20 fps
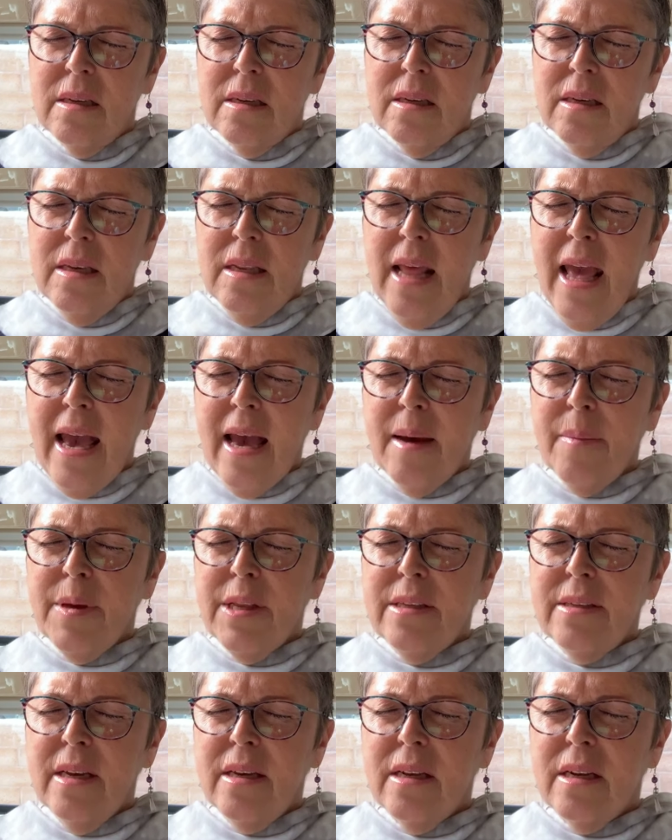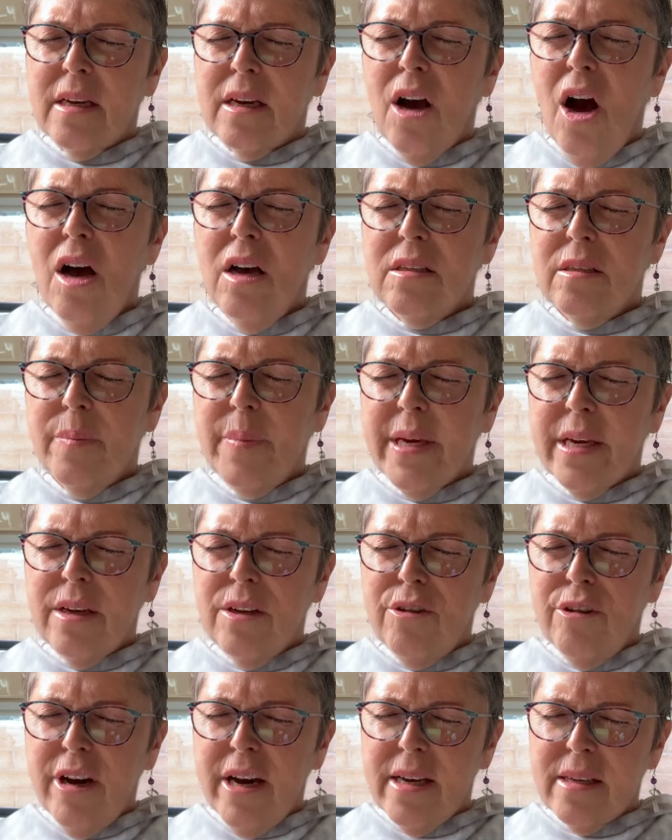inhabited a cosmic
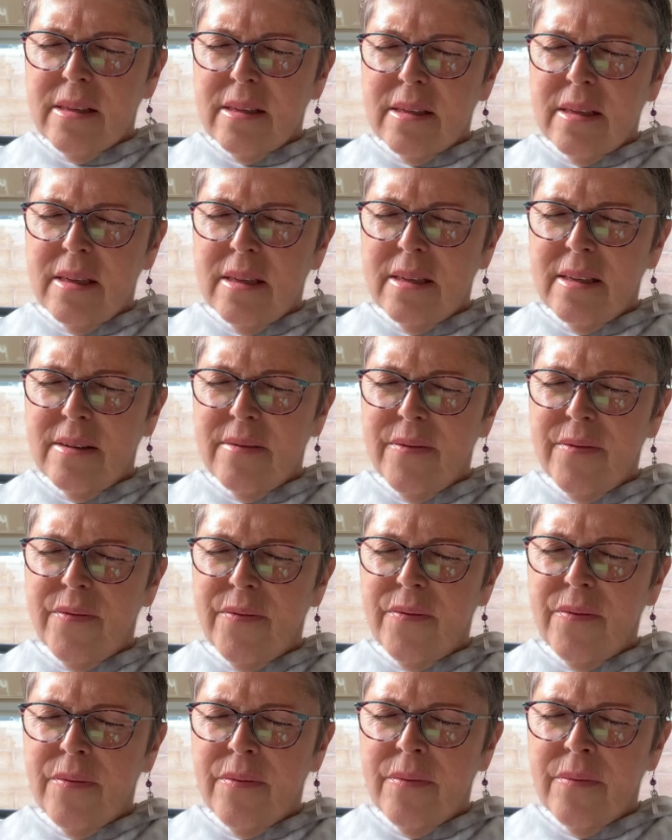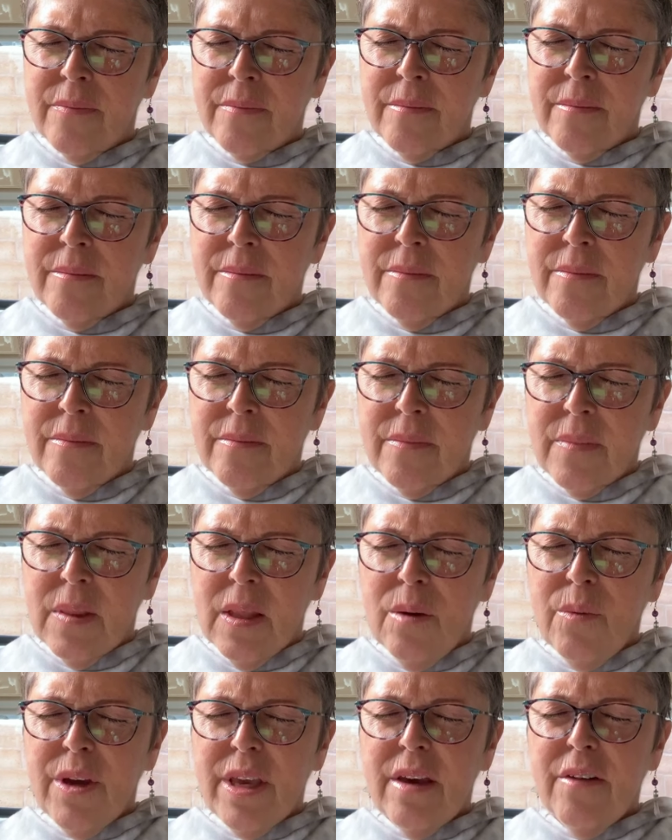address.
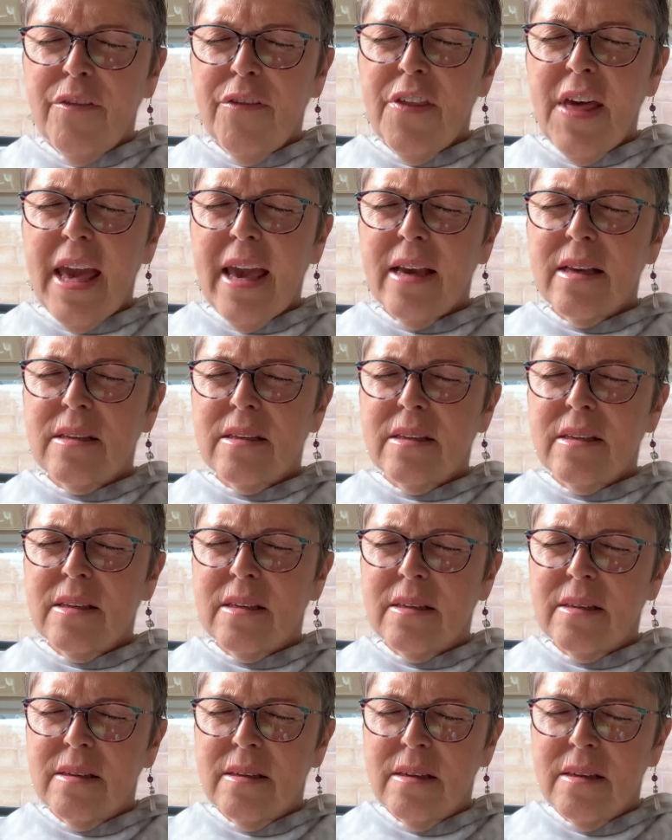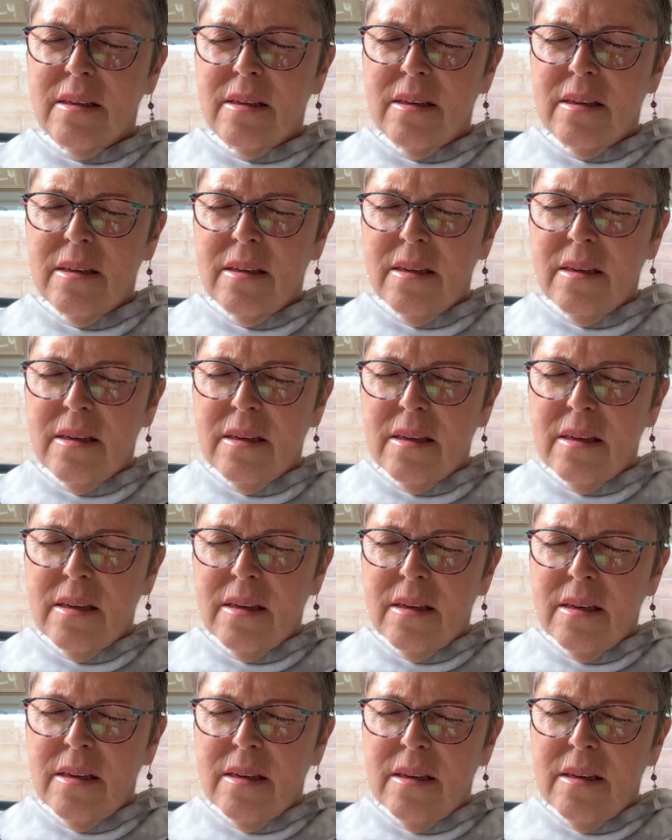And we give thanks
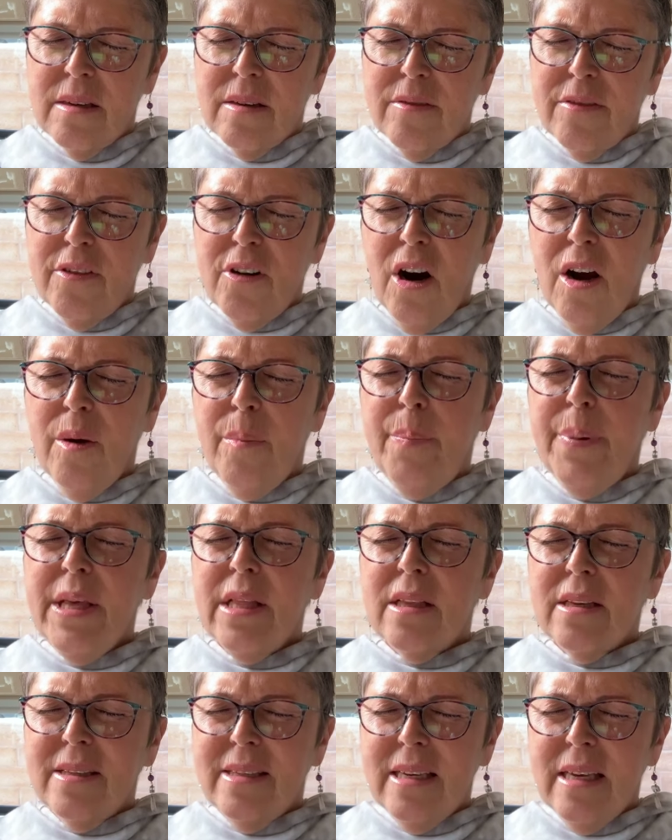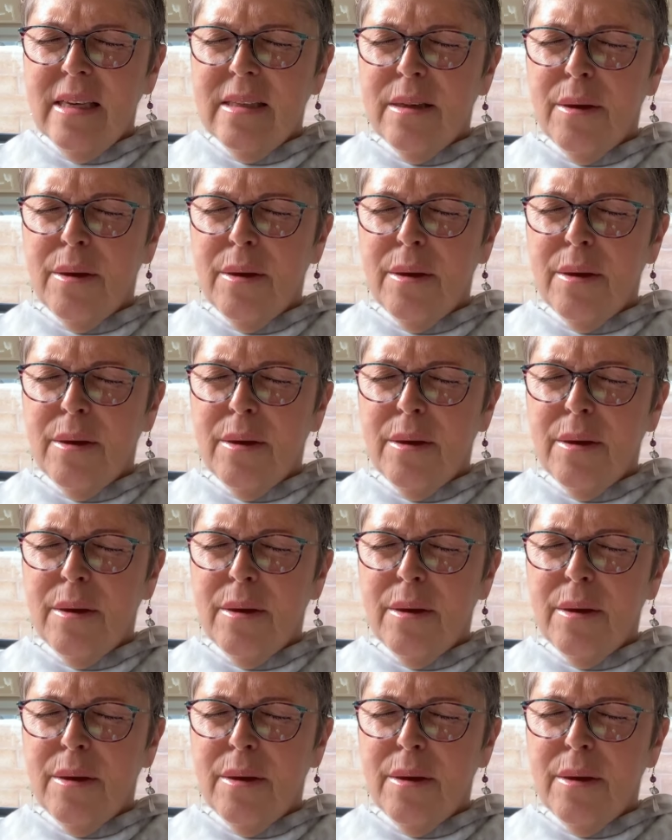for our ability to